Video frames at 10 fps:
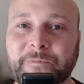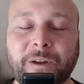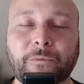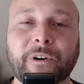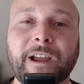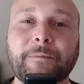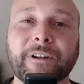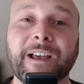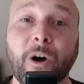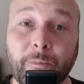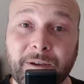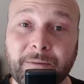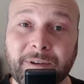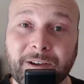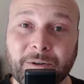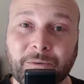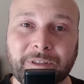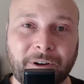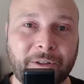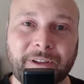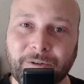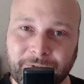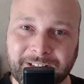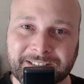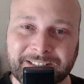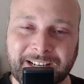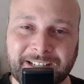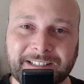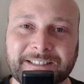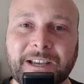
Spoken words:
and we're able to help them with all their real estate needs.